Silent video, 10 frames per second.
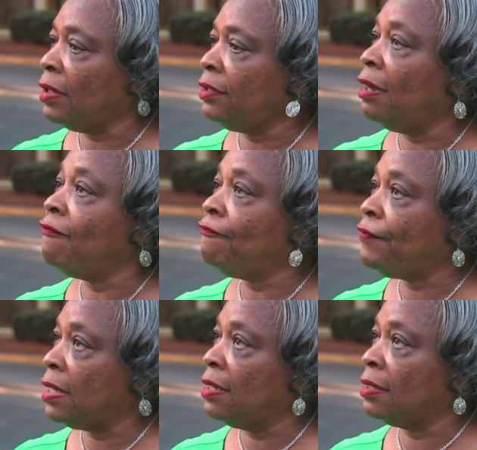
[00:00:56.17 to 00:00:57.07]
enough
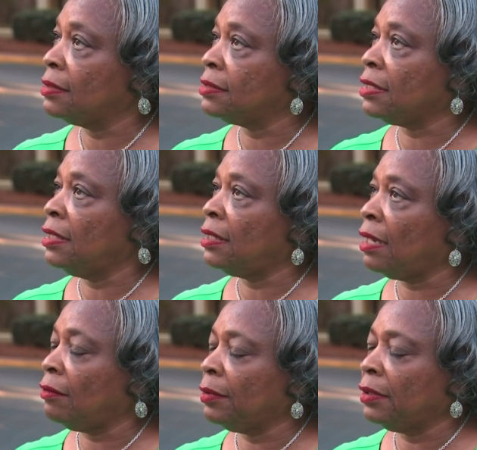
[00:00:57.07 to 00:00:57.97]
funds in
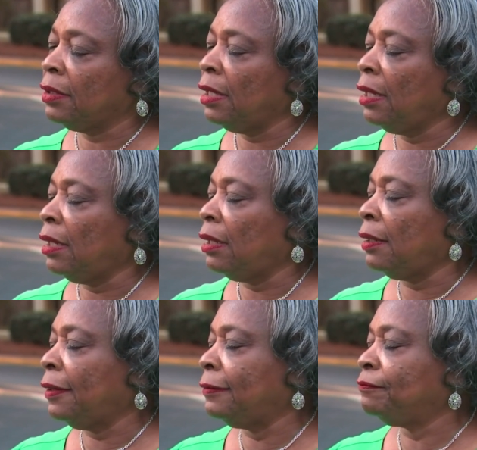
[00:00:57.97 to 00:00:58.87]
our
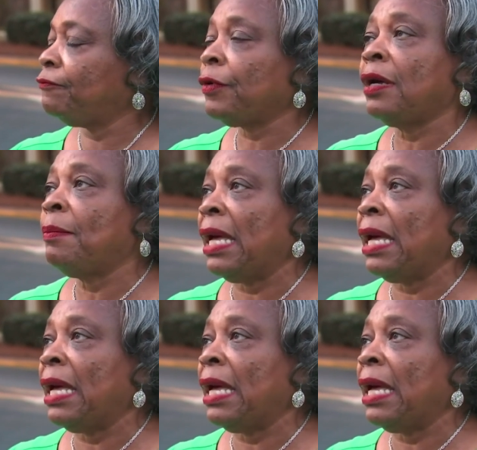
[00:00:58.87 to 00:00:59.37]
um, fund